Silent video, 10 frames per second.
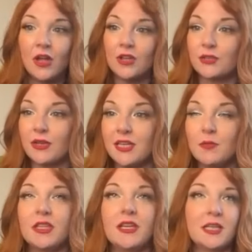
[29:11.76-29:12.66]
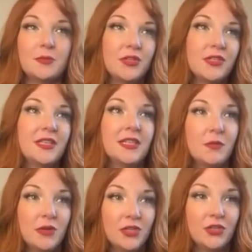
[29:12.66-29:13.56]
So I did what the next person does. And I
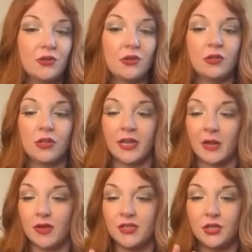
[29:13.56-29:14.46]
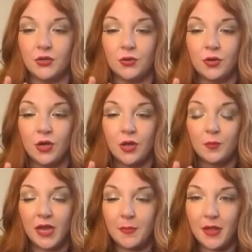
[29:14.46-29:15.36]
went to Google and I went to
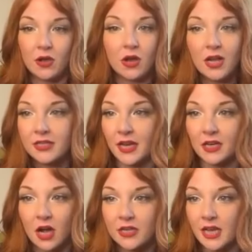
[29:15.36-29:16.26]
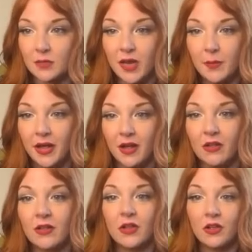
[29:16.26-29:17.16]
PayPal contact
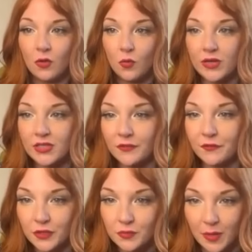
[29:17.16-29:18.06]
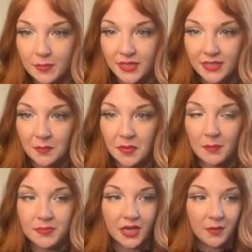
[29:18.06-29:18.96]
PayPal, went to the first website that
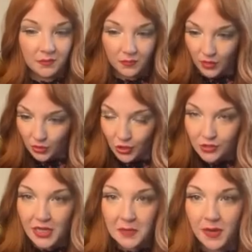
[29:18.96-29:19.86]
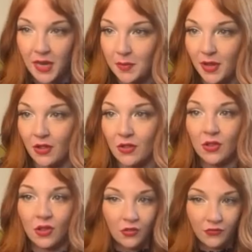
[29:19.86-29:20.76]
popped up, looked like PayPal,
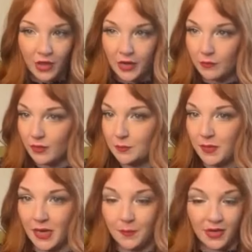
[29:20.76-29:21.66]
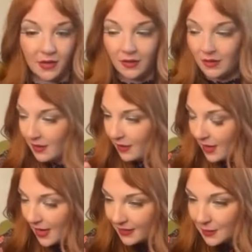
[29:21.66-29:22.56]
thought it was PayPal,
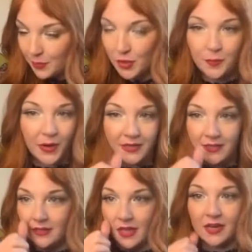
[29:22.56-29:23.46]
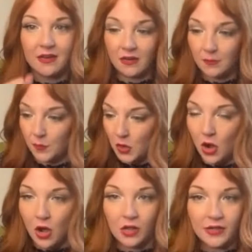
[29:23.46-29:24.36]
had the blue button, like
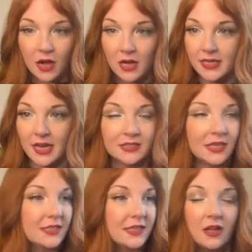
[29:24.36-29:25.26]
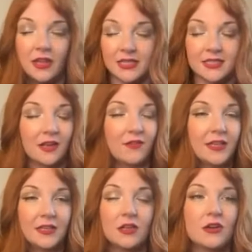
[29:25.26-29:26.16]
call, contact us, all that stuff,
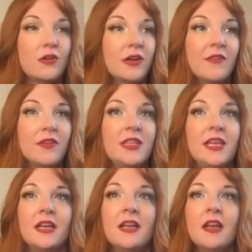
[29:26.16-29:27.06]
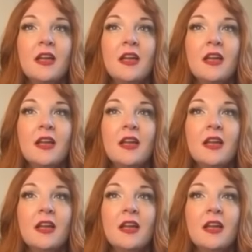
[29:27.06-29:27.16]
had the logo and everything.